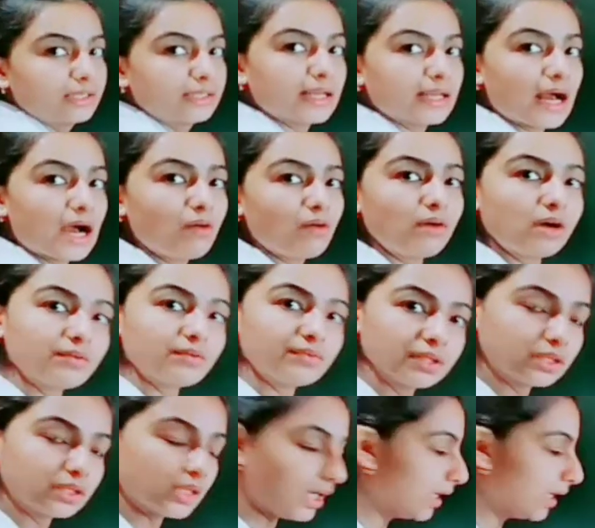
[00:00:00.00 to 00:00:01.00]
Now our
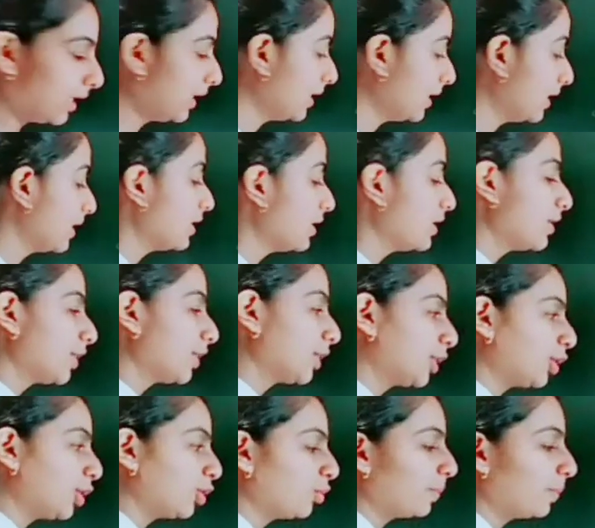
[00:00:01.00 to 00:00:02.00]
third,
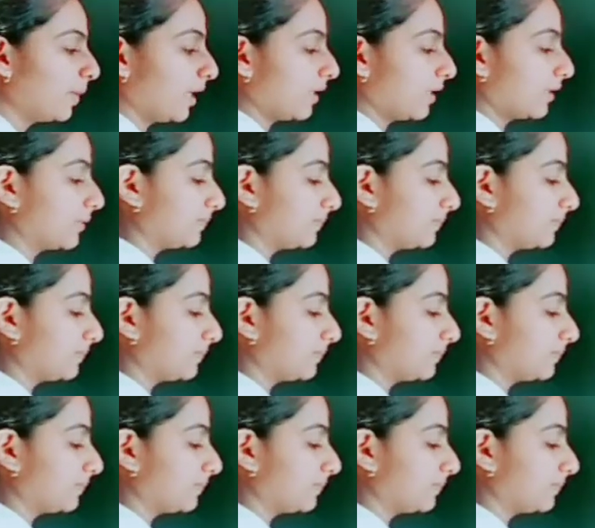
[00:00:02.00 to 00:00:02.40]
cubic.